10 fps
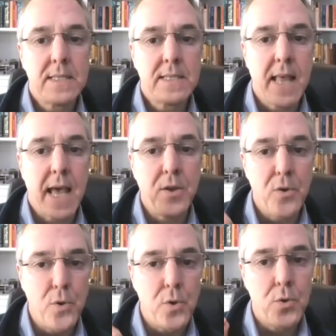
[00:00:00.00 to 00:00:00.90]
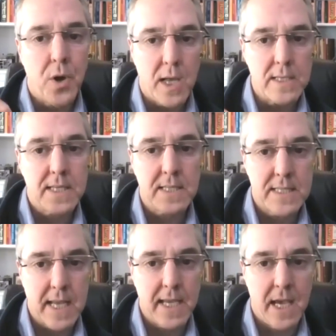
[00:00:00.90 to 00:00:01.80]
is that new onset
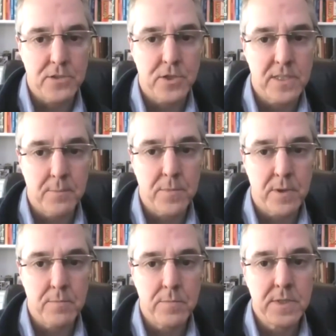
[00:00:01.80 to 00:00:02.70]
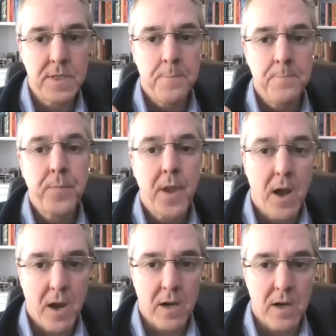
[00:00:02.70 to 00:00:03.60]
psychiatric symptoms
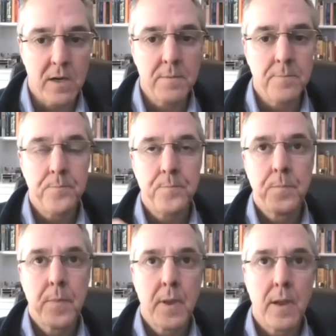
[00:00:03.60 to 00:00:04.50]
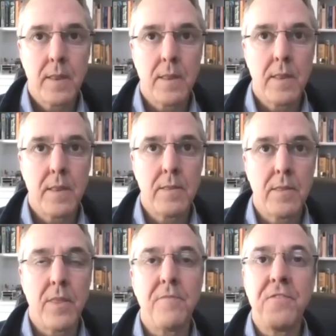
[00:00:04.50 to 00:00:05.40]
are
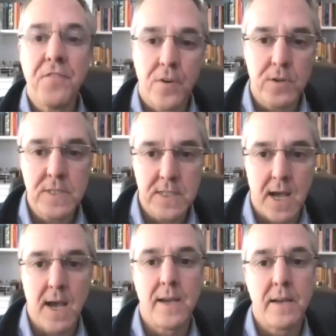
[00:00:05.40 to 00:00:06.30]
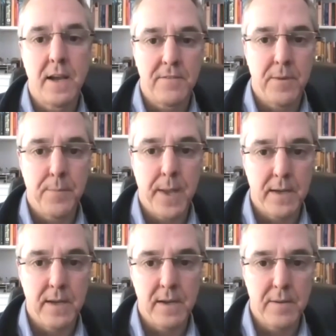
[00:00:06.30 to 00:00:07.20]
the first sign of
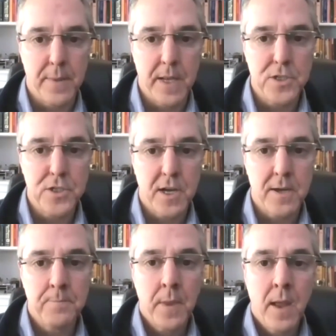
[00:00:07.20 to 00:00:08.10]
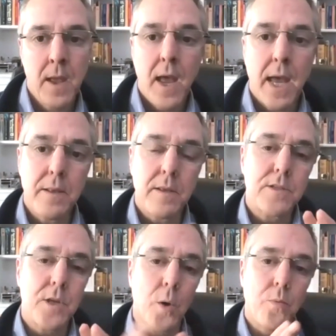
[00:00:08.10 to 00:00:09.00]
impending dementia.
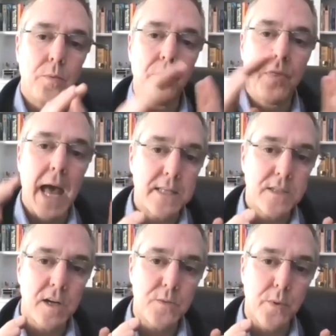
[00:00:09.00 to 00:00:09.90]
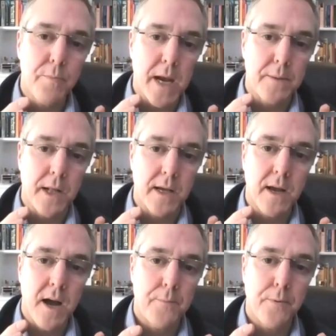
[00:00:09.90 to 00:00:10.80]
And so that starts with
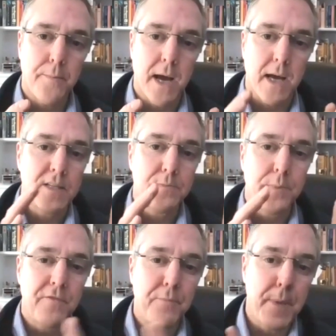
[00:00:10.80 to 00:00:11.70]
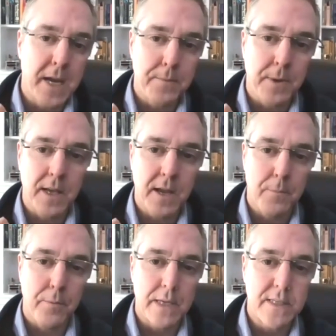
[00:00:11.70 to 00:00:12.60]
metabolic compromise. But if metabolic
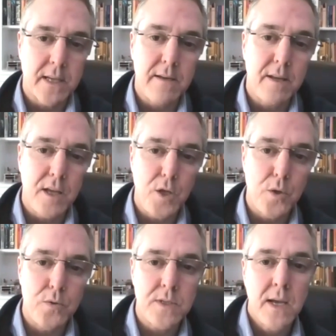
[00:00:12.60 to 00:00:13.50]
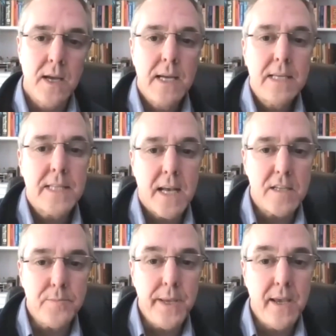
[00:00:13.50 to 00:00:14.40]
compromise continues,
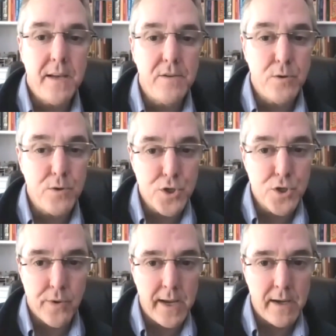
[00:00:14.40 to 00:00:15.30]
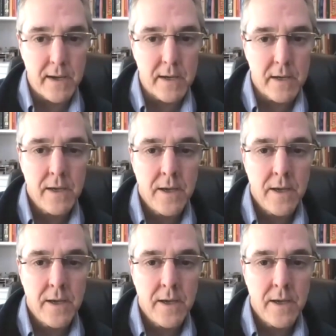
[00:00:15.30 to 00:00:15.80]
cells begin to shrink